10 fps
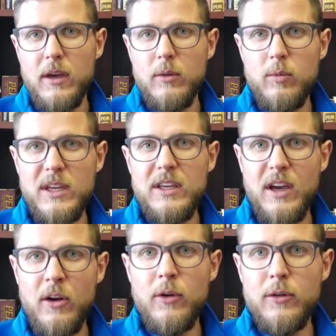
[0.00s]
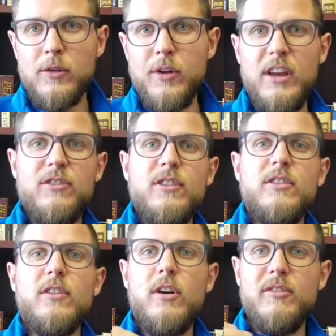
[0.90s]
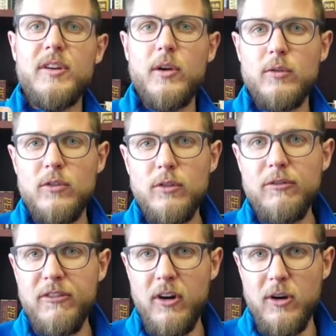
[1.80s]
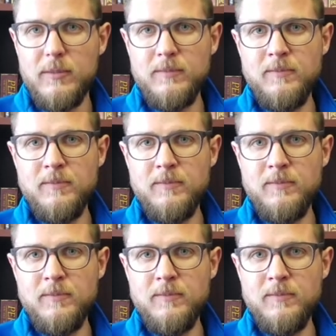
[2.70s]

we young earth creationists often go too far.